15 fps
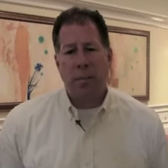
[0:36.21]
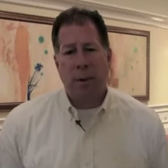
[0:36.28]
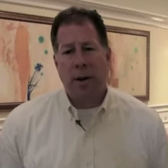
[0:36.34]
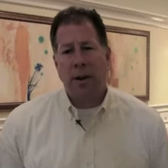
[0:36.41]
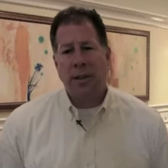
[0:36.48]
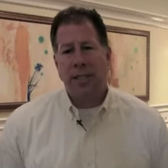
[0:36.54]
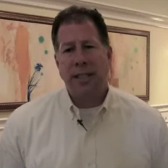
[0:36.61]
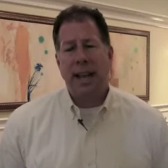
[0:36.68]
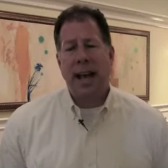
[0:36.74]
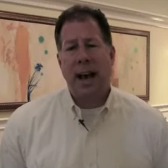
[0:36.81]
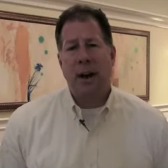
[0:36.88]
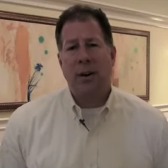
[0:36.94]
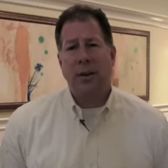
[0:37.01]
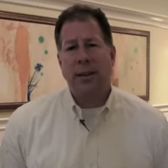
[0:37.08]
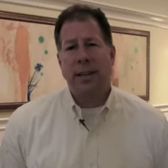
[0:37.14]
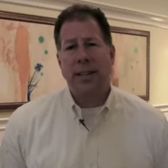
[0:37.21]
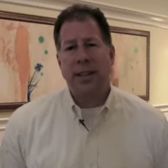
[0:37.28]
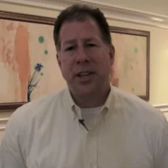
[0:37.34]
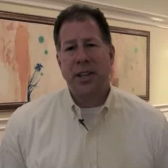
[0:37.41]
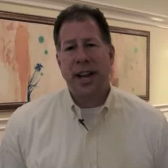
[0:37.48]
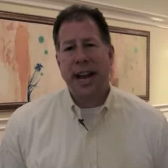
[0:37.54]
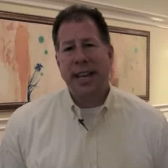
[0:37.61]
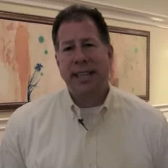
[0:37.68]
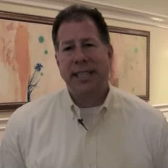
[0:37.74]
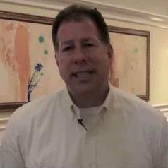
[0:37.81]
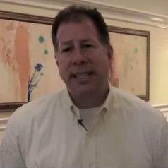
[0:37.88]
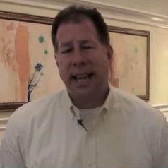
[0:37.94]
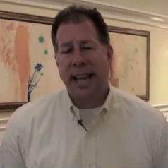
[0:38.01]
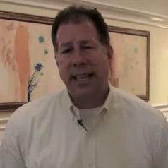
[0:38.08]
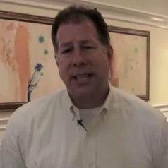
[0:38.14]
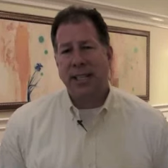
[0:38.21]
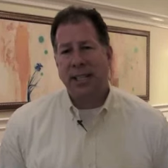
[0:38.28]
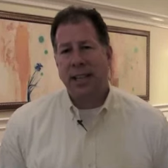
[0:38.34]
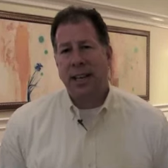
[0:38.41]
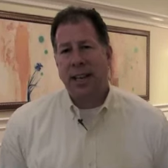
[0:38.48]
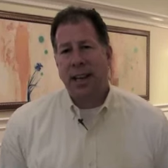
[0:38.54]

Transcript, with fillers: parts now in the United States